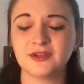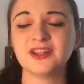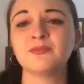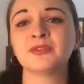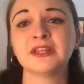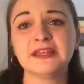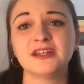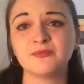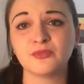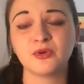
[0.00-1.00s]
really
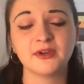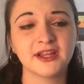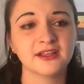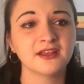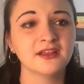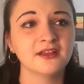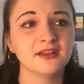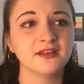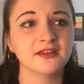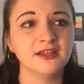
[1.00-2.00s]
plain and boring.
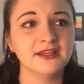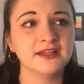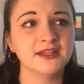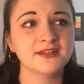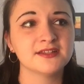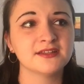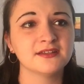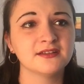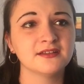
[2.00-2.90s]
And,